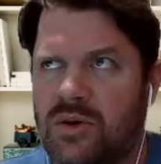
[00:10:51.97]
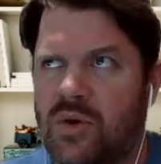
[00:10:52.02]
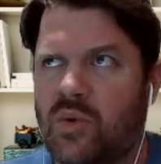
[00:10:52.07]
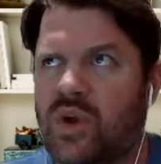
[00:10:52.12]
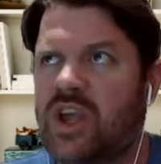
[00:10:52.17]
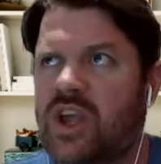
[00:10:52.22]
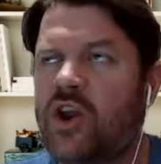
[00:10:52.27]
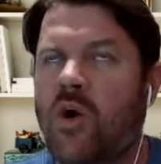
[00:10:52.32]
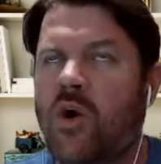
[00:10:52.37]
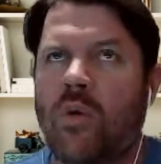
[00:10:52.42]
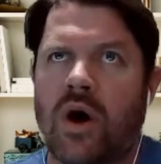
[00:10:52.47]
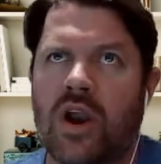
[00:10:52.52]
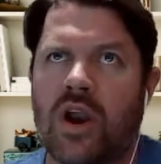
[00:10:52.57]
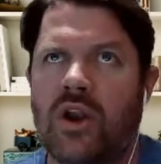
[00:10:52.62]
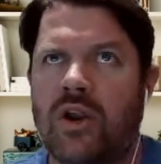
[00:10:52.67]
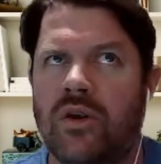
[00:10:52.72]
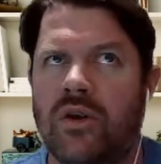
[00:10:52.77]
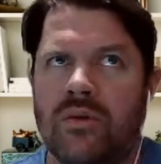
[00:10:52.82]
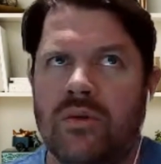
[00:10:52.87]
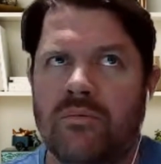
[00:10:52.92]
you don't want
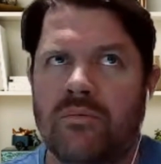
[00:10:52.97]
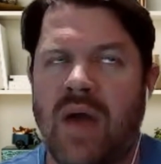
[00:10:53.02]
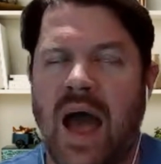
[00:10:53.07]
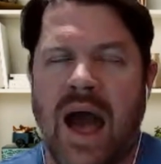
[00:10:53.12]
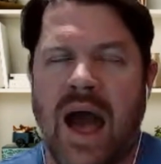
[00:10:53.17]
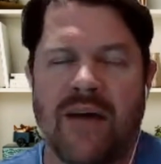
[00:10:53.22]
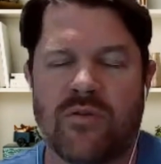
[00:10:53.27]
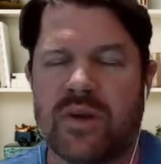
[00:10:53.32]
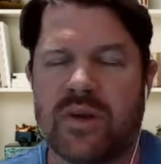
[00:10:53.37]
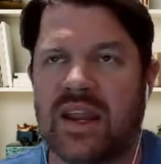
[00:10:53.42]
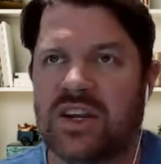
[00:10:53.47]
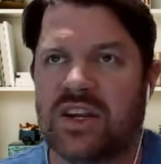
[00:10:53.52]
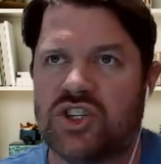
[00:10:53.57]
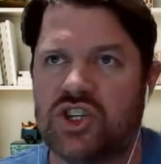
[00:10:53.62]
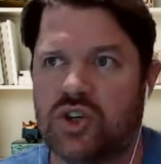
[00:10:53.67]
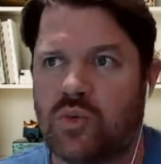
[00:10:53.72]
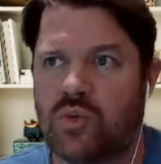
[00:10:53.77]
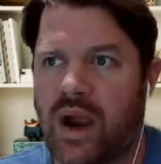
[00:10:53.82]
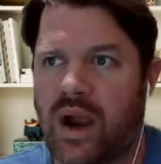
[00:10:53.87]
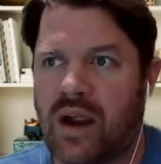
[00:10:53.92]
to have an
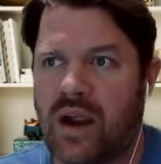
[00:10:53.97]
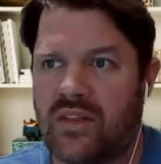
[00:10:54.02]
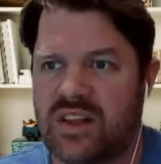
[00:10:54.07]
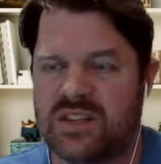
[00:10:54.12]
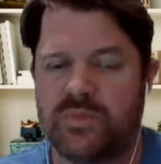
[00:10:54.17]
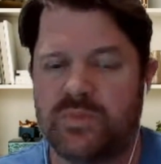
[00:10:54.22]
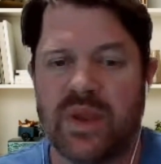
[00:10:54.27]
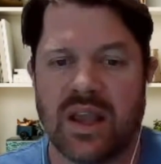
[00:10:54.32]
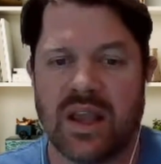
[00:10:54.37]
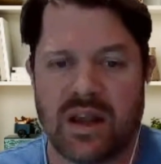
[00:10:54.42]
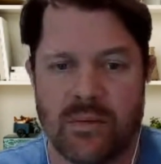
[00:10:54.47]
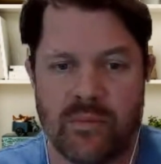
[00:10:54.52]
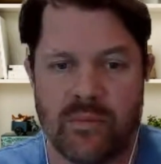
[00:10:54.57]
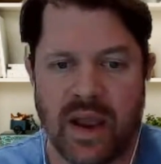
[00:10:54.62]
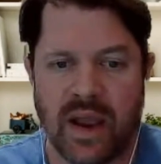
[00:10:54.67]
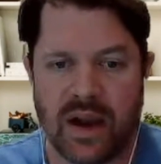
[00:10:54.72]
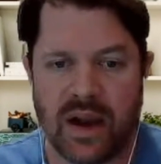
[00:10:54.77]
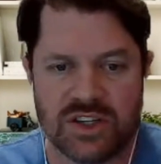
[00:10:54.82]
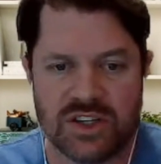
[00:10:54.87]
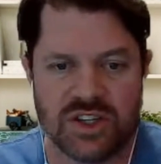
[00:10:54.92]
issue where it's being
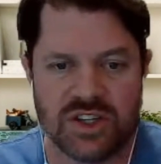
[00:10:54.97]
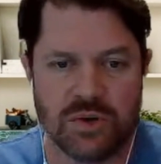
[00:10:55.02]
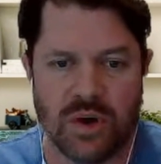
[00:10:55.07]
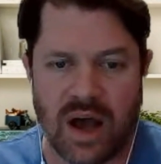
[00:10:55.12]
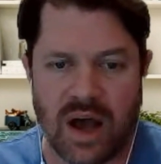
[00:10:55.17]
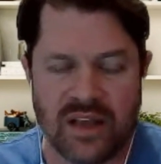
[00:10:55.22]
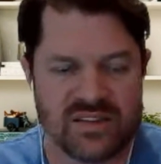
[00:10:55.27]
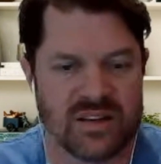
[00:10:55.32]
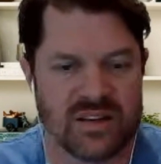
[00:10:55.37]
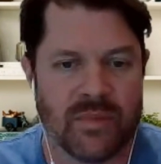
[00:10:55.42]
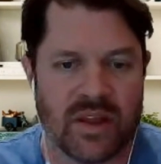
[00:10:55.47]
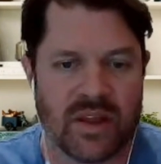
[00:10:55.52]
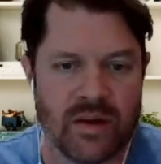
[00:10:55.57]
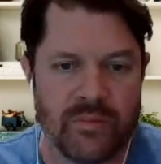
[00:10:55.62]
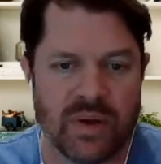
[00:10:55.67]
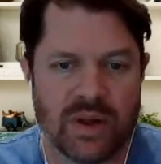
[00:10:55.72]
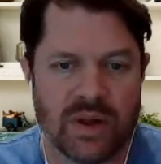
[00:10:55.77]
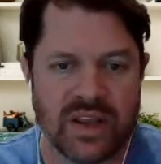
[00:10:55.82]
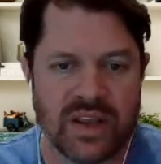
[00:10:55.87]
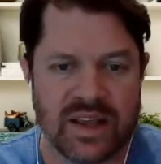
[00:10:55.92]
compared to some other
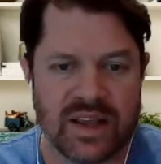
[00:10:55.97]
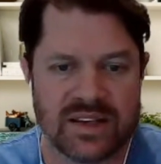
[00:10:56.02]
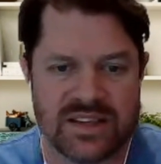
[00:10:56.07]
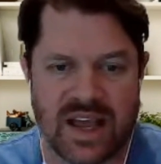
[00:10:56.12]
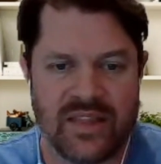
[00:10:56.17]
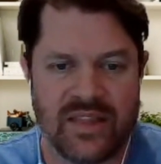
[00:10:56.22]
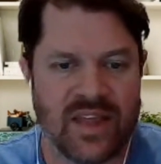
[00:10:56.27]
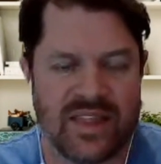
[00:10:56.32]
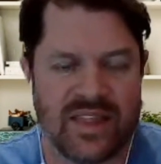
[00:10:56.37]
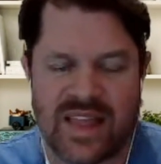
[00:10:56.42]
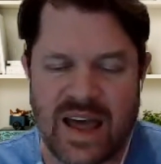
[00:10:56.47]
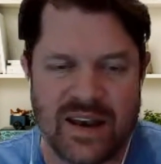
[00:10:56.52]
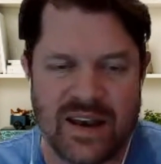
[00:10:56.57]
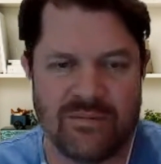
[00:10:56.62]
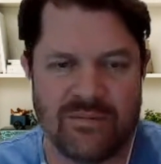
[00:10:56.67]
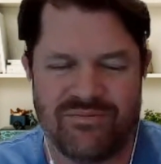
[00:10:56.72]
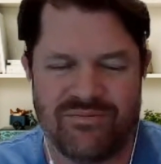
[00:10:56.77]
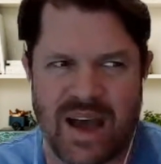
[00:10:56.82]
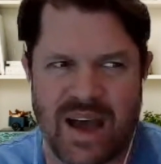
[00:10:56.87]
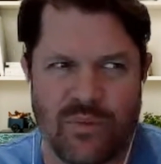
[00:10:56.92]
buildings and then
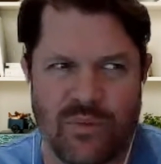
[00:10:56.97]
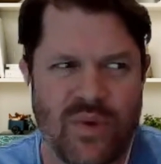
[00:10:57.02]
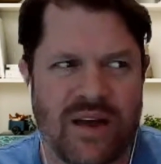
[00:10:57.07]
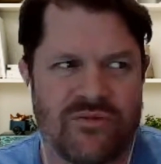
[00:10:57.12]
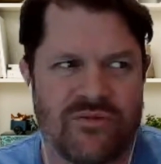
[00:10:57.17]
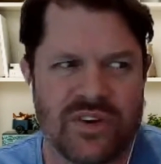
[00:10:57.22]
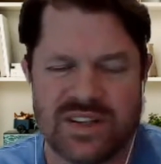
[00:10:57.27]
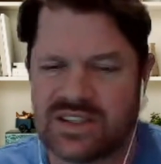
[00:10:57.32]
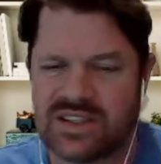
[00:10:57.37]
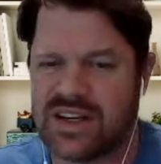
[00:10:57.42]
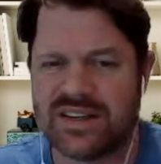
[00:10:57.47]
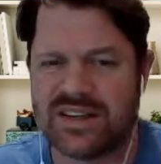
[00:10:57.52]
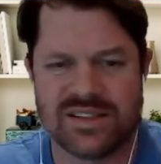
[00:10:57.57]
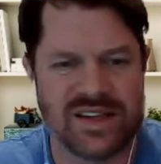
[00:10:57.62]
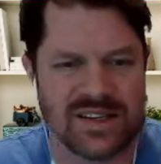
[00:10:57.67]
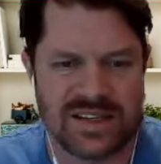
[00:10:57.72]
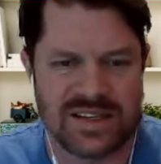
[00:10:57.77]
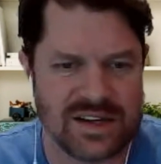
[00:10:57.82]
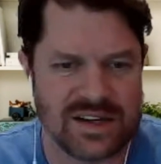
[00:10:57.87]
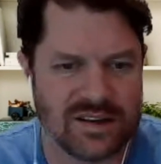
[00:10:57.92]
that reference doesn't
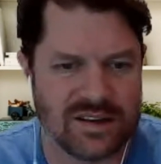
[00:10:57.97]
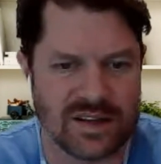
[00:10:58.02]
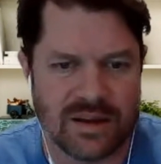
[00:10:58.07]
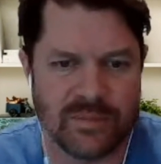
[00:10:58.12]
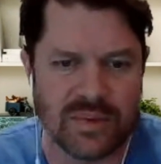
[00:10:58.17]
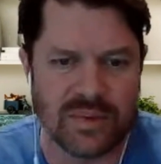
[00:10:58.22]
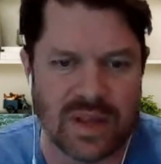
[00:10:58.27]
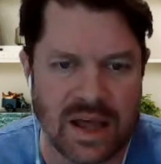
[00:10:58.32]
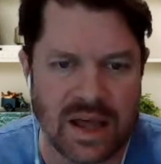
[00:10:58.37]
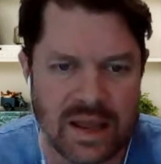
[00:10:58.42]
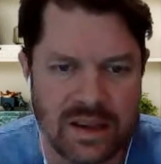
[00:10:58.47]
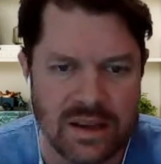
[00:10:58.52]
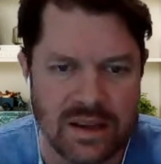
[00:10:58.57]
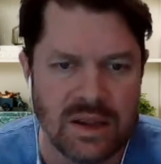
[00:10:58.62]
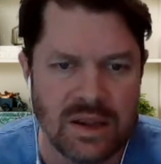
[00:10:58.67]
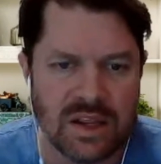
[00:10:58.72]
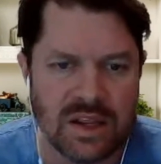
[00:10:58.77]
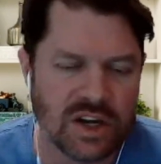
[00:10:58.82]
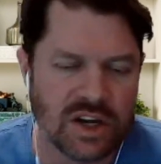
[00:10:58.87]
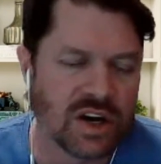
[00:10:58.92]
necessarily apply.
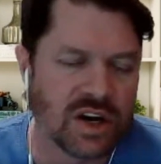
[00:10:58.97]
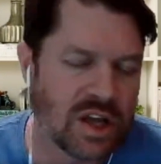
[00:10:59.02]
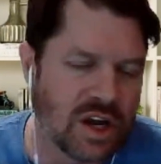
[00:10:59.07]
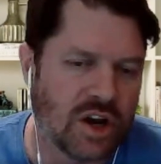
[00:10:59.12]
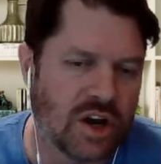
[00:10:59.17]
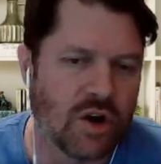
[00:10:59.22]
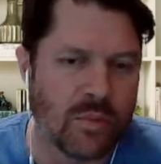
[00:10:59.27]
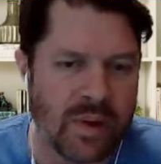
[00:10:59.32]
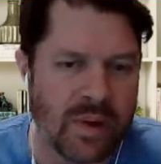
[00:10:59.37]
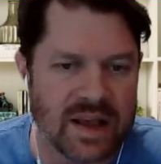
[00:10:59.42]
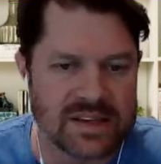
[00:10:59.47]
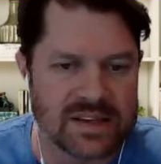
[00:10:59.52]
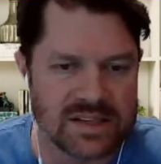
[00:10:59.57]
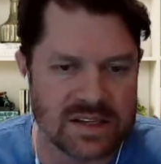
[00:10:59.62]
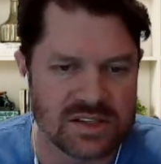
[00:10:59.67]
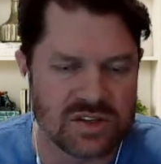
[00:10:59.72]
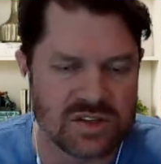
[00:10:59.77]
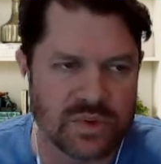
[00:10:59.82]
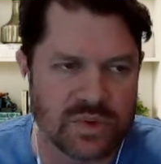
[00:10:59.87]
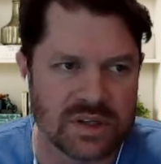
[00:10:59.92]
You're going to know best
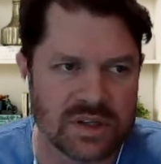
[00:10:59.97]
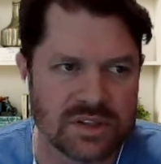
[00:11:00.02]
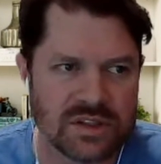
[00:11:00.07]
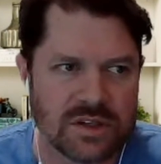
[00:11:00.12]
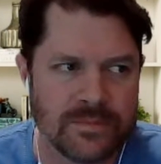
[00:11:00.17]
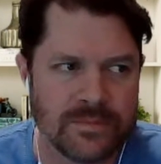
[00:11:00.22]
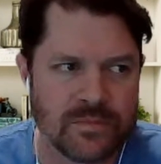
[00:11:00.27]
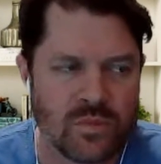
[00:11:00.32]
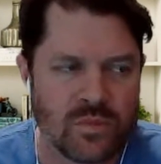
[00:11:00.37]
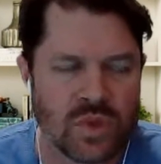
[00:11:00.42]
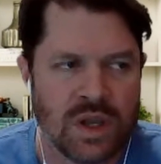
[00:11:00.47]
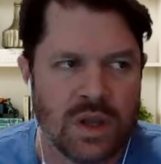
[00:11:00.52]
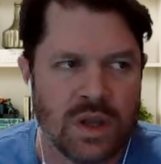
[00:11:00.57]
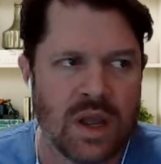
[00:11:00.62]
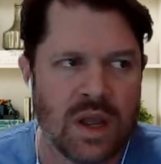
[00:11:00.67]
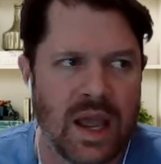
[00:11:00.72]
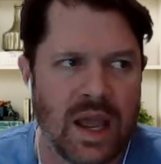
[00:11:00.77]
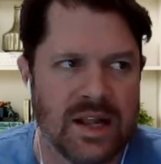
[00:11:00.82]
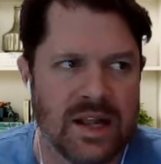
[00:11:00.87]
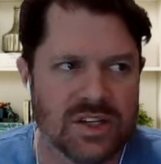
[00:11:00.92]
as the realtor.
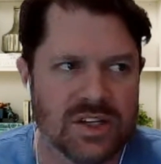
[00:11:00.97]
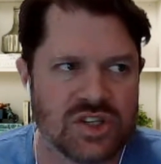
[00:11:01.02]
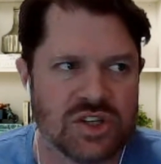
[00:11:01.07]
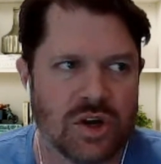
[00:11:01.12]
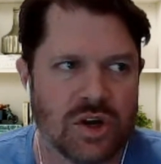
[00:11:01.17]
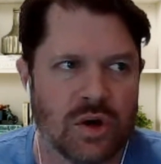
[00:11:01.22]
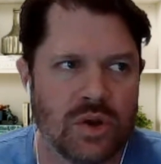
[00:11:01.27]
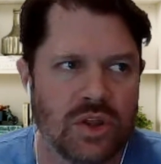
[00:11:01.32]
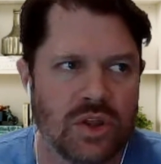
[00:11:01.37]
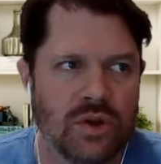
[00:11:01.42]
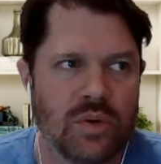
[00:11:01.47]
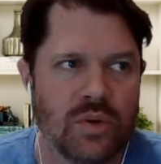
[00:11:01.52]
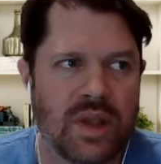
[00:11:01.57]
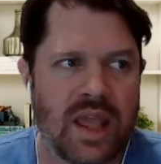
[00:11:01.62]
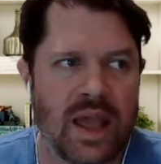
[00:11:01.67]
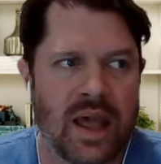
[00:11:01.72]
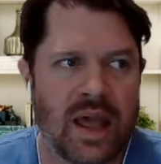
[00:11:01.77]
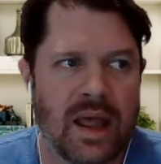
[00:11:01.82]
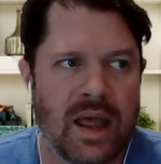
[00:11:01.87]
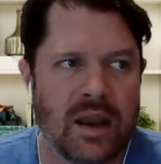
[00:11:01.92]
And so you
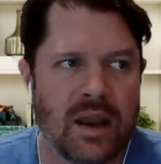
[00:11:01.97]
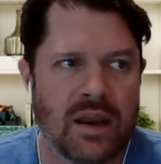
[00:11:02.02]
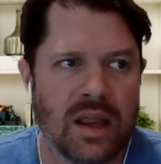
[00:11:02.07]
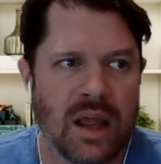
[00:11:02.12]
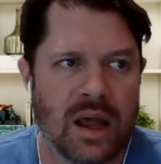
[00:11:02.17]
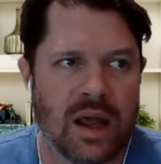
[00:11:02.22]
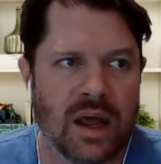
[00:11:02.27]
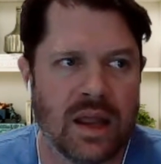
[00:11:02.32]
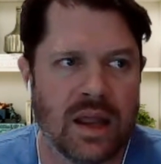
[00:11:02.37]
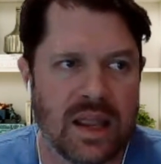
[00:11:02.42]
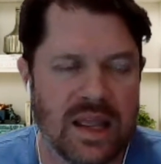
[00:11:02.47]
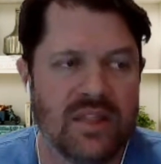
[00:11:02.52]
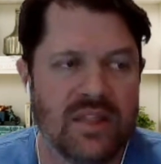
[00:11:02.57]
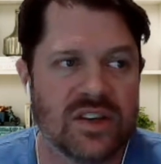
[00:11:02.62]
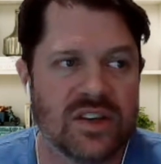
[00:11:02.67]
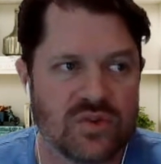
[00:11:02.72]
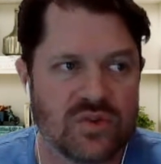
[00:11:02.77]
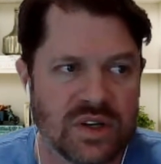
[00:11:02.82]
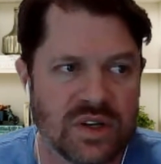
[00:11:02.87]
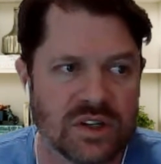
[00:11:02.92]
can, in
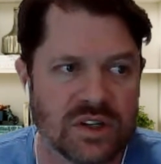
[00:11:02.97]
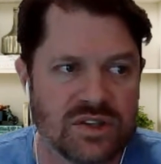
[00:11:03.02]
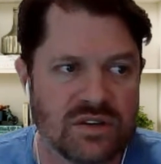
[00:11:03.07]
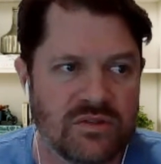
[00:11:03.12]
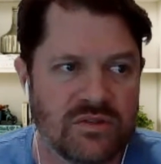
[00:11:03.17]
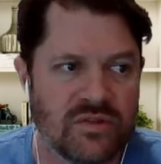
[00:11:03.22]
this realtor